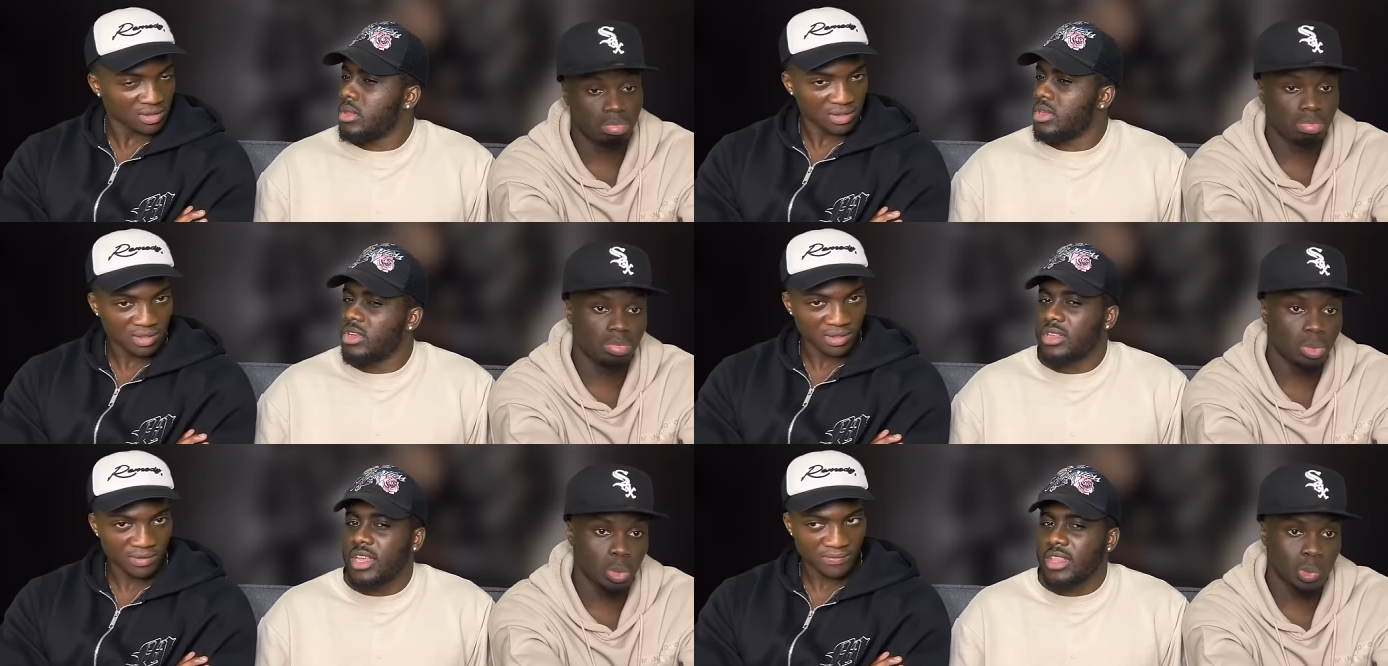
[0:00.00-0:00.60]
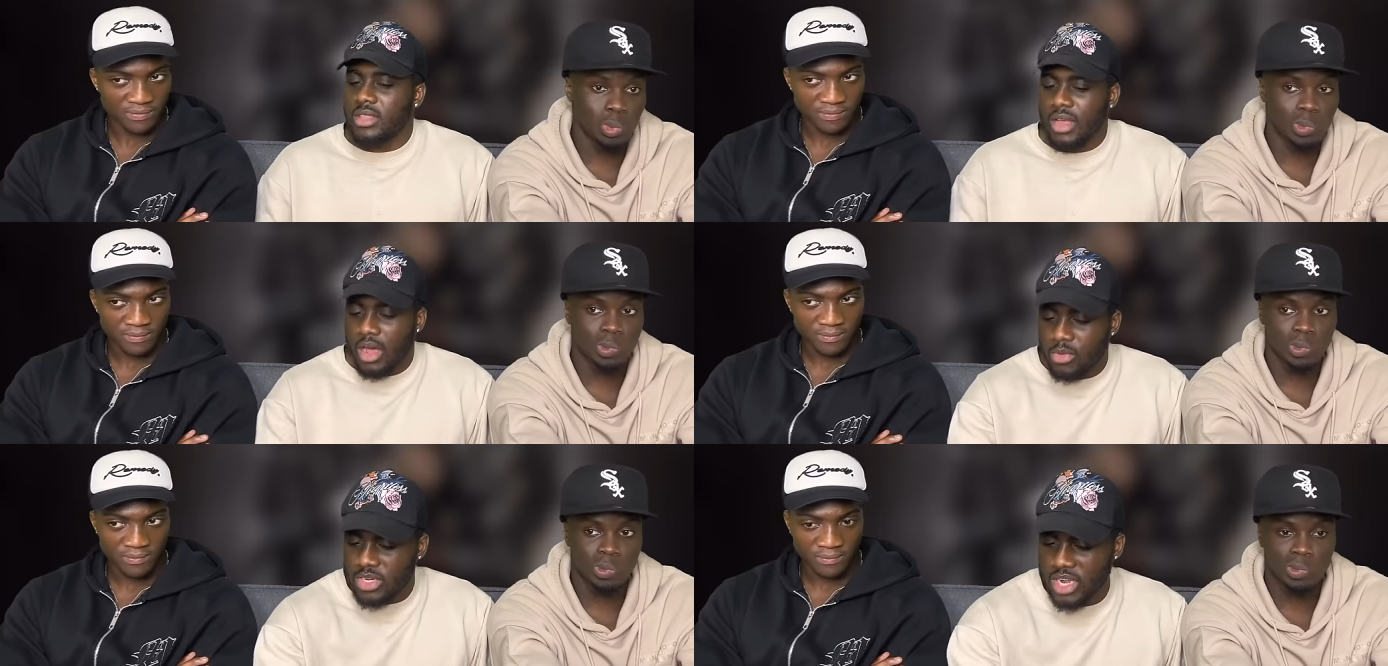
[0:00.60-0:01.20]
Speaker 1: She just said, "I
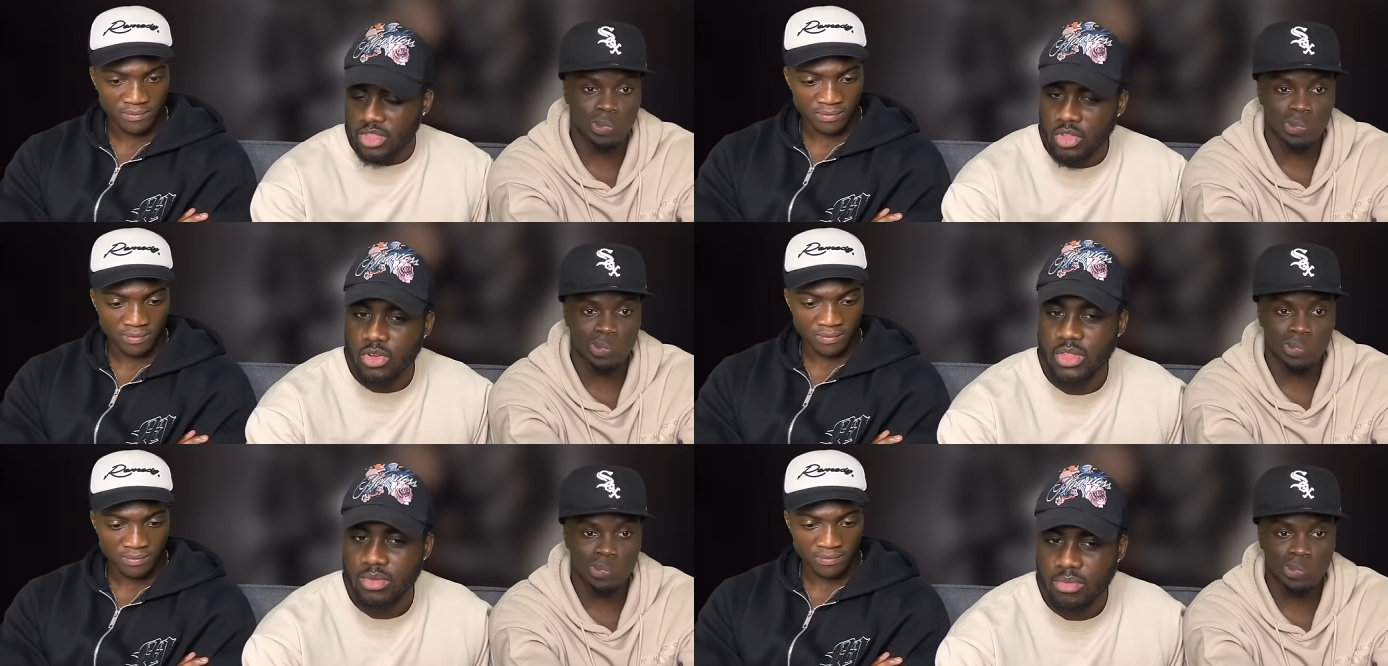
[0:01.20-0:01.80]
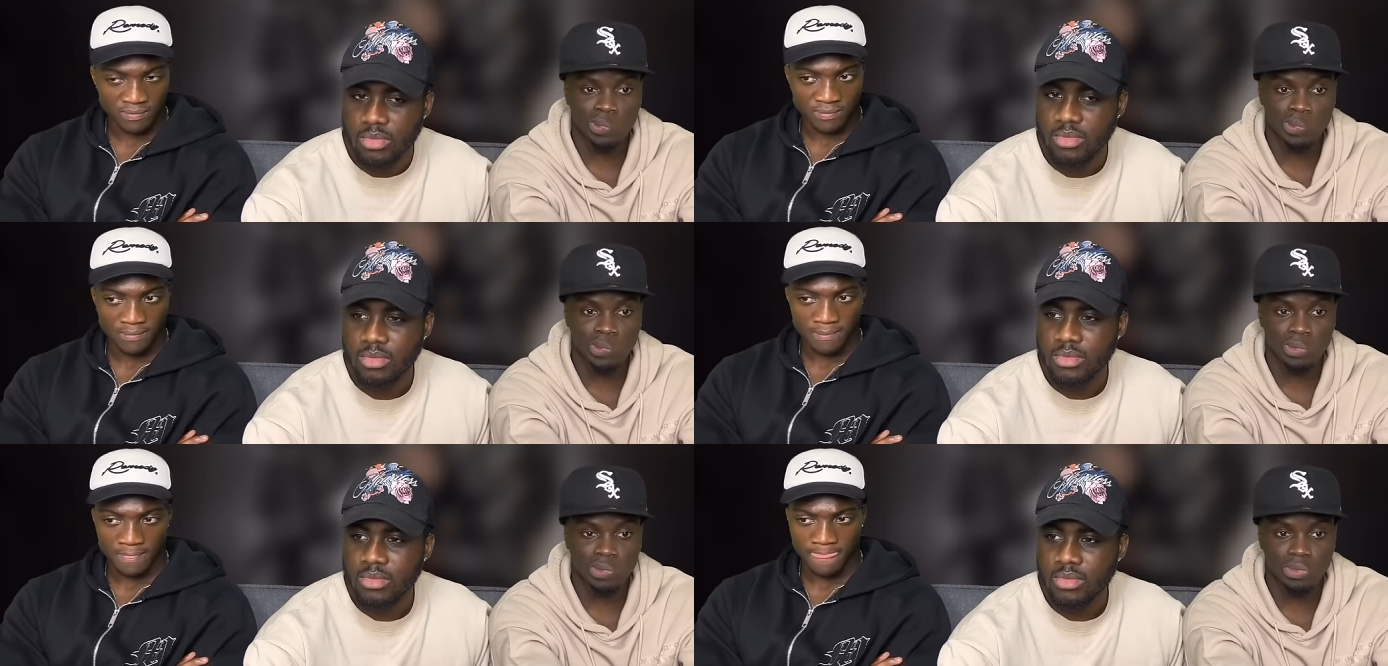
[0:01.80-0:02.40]
wish I had known him."
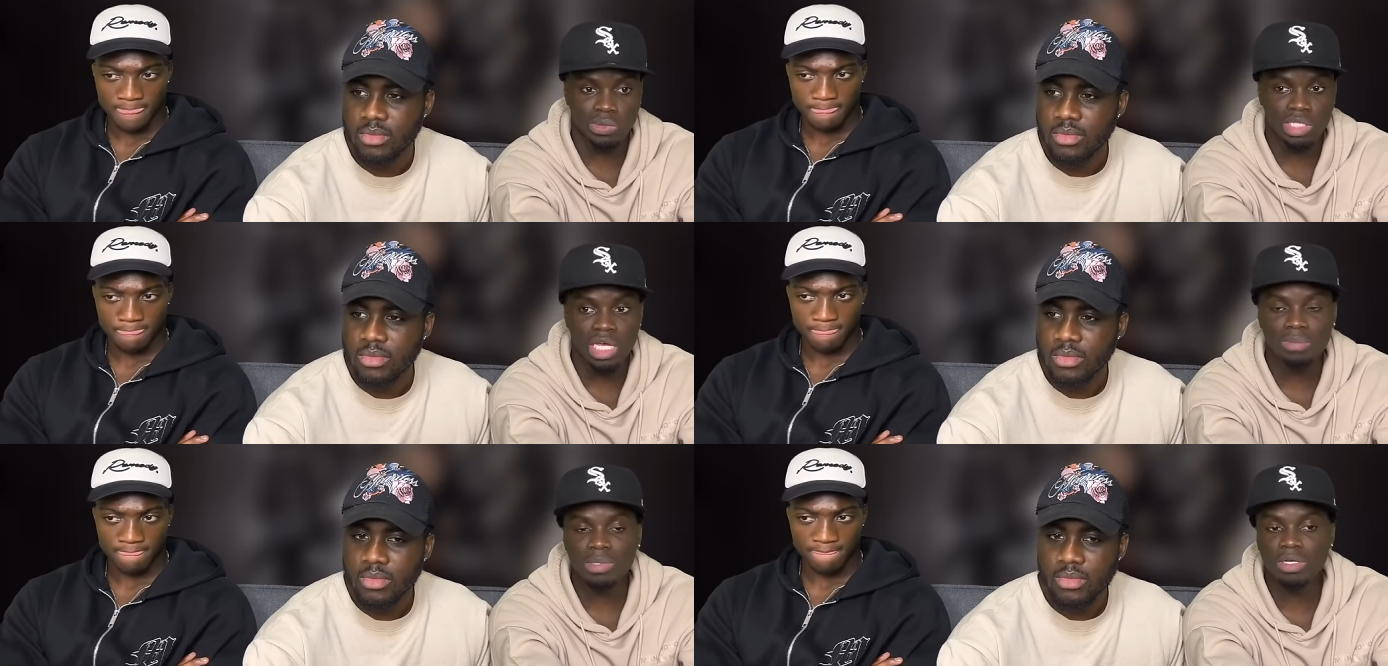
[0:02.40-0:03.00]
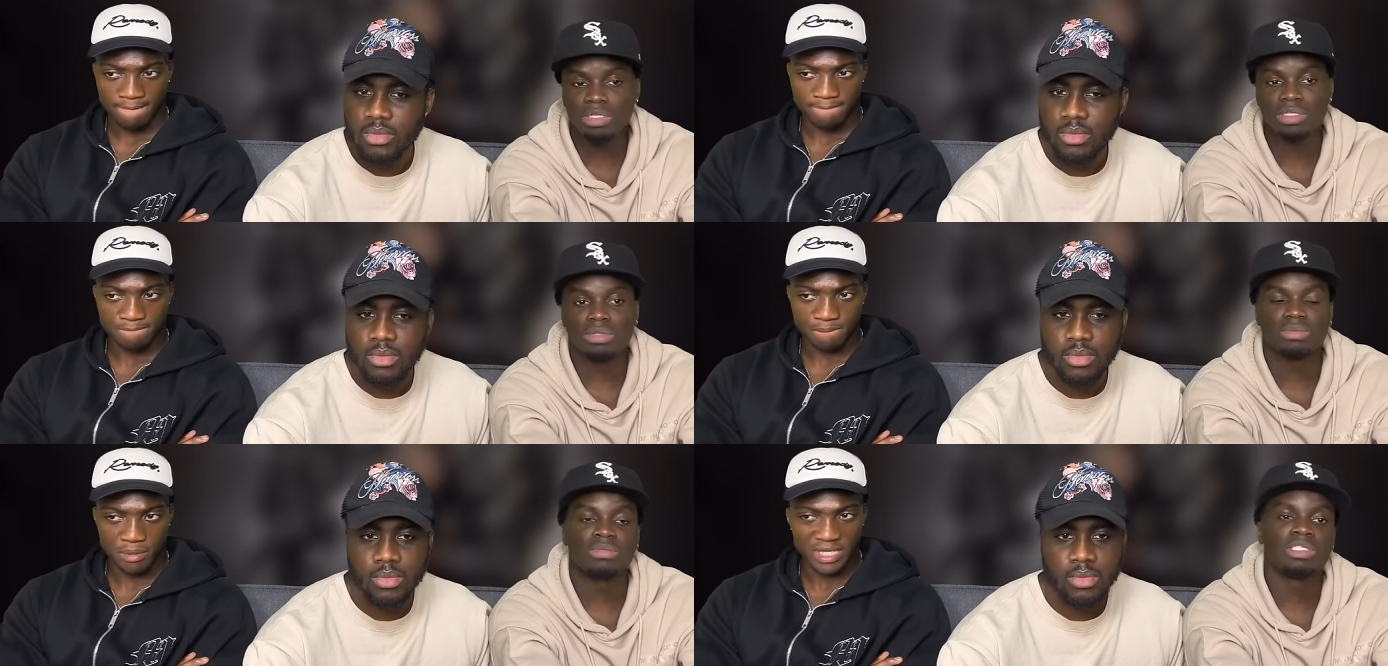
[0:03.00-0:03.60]
Yeah,
Speaker 2: because.
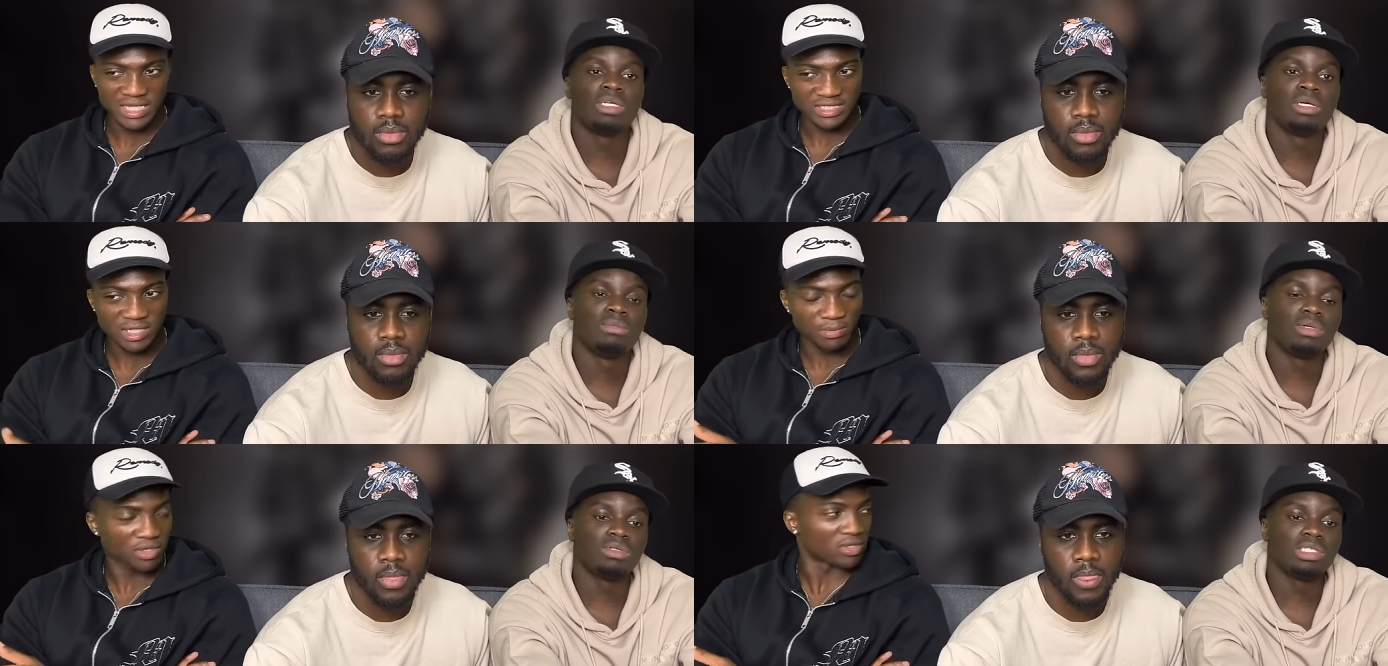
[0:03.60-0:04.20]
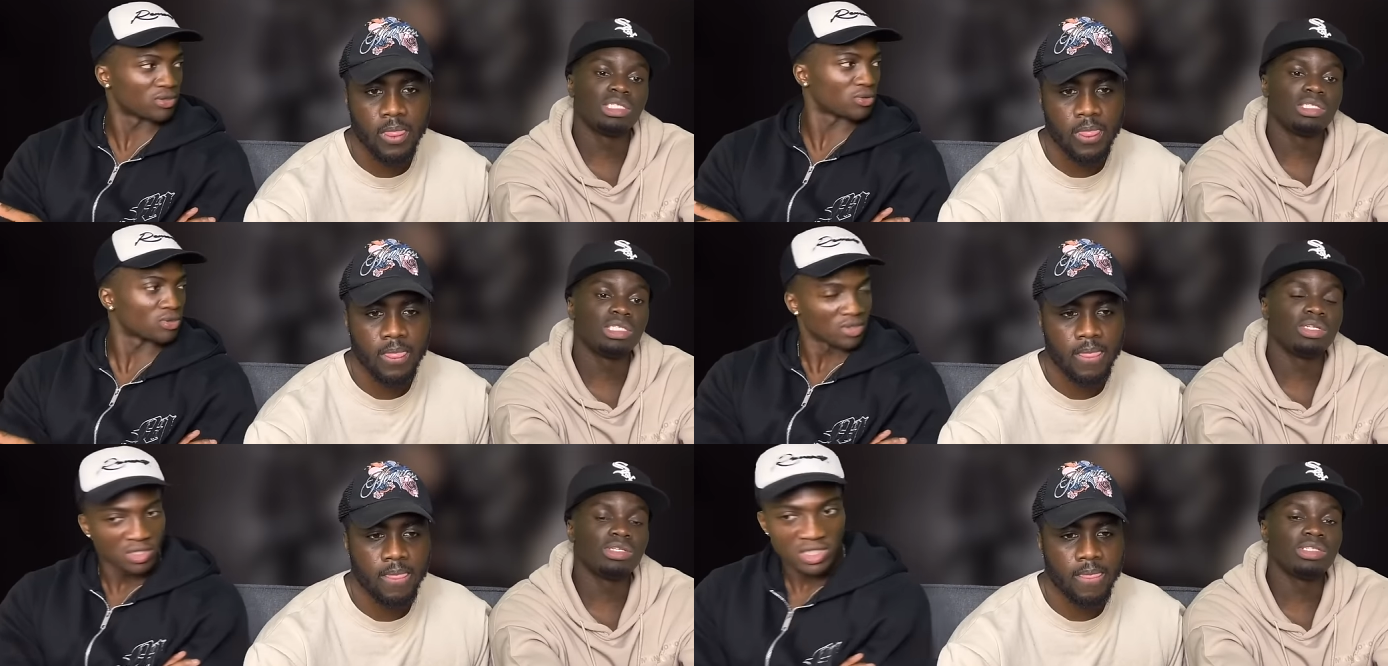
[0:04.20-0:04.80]
But he is her brother. She, she
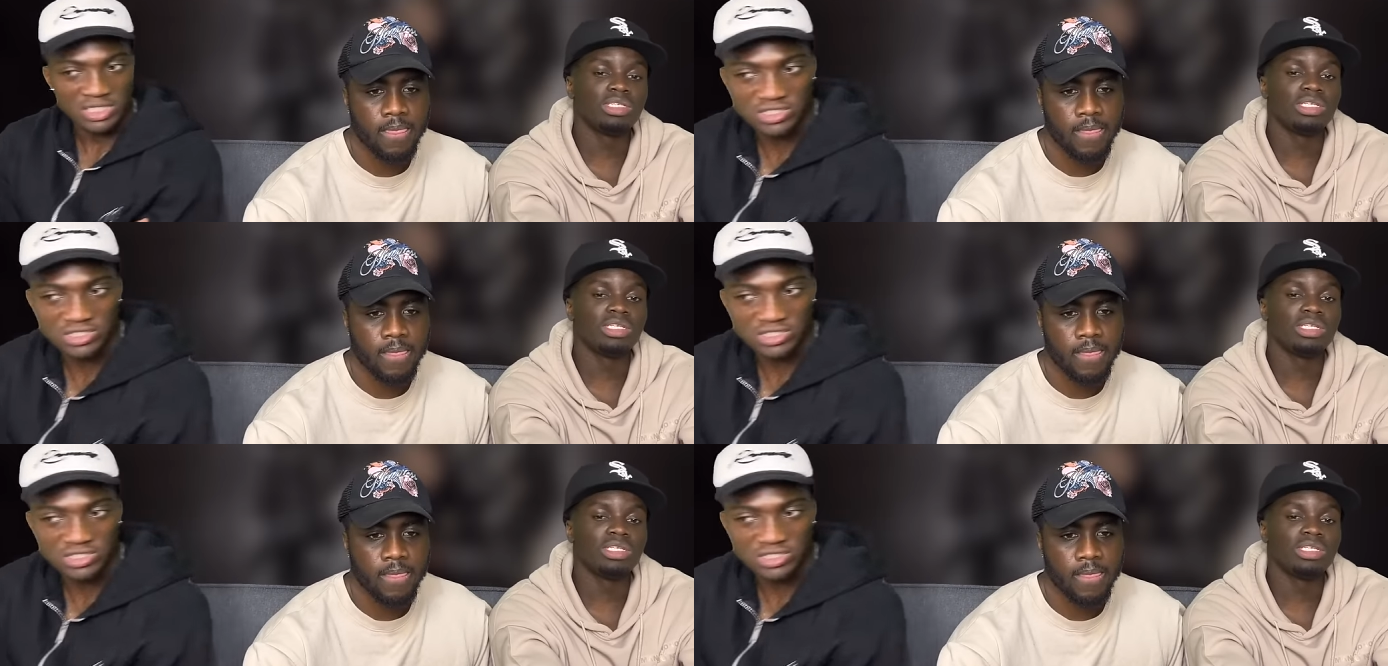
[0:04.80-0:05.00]
doesn't. She